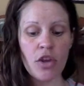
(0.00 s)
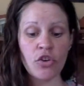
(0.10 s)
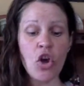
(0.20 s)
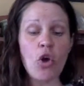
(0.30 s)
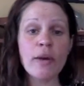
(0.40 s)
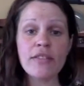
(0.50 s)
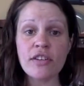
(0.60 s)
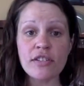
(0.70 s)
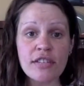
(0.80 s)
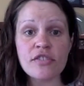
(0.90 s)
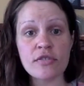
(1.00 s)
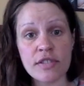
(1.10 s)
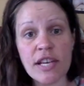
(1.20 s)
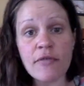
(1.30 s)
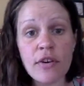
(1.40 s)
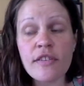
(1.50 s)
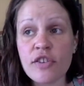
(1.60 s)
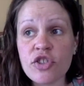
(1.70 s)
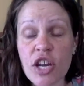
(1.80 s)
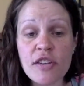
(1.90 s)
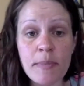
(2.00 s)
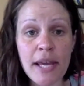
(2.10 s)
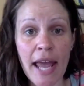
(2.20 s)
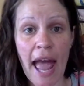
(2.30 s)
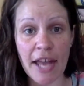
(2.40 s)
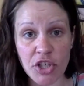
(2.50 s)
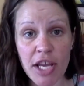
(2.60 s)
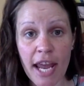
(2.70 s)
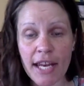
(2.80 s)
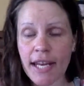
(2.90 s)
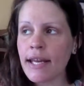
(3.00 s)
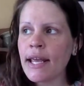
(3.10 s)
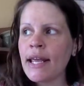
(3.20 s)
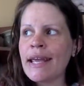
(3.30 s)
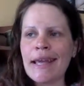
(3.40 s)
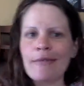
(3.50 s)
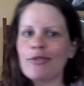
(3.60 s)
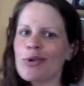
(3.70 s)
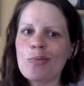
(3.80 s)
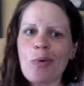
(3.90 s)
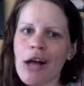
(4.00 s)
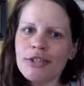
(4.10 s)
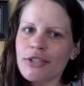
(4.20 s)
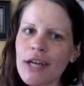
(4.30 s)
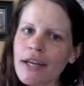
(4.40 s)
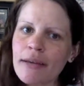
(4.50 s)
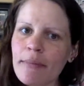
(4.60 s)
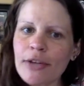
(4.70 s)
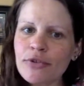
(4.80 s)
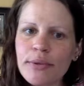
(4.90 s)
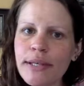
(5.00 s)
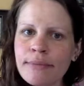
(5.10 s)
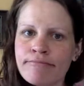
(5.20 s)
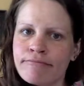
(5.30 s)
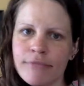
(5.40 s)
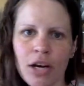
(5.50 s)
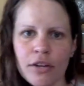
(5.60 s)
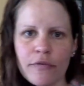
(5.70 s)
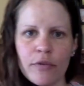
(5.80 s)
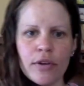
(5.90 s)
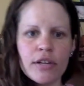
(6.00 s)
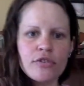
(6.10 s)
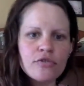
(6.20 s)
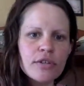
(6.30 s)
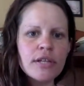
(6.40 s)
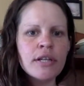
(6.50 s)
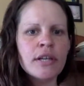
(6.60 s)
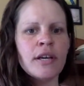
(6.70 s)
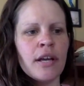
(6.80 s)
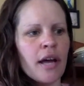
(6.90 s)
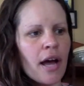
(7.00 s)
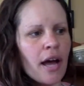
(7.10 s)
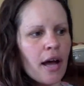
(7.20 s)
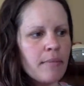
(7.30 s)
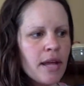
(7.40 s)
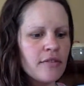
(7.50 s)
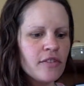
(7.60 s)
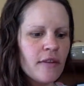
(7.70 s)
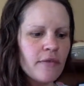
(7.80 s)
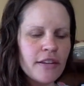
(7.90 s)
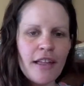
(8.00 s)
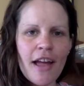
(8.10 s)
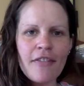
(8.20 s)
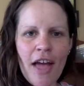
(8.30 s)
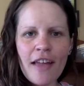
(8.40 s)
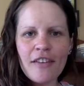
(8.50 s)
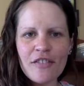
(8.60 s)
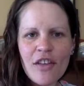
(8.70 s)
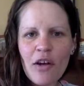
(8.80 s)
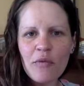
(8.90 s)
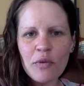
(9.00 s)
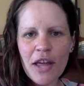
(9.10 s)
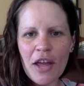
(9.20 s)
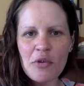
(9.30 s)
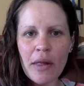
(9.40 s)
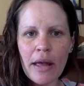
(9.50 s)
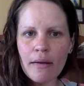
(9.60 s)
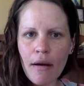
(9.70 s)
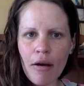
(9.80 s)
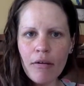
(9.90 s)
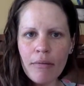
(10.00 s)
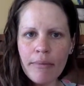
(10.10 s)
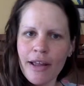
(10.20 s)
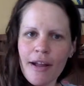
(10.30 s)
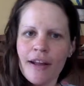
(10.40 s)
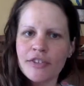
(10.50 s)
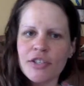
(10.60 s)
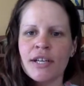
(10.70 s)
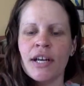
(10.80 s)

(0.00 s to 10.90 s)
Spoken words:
Knowing the difference and just being educated. If you watch a documentary on the food industry and stuff like that, that in itself will get you like, oh my gosh.